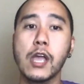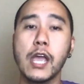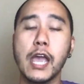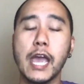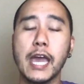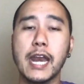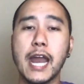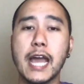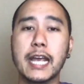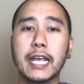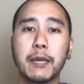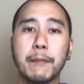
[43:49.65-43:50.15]

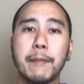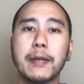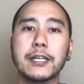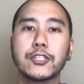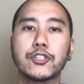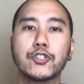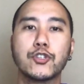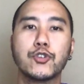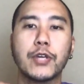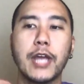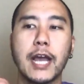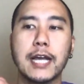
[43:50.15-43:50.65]
and I can
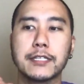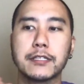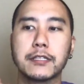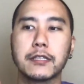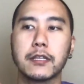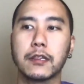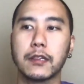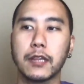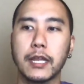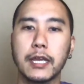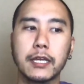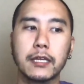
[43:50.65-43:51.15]
message you guys the
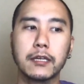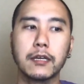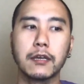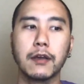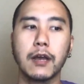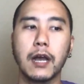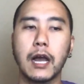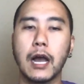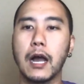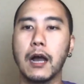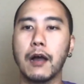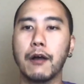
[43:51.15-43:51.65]
link
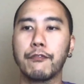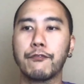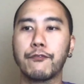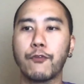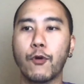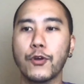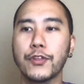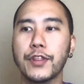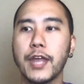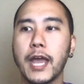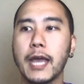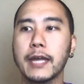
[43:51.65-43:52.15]

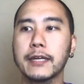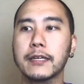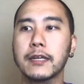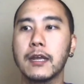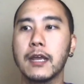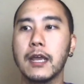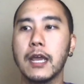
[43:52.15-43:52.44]
for that.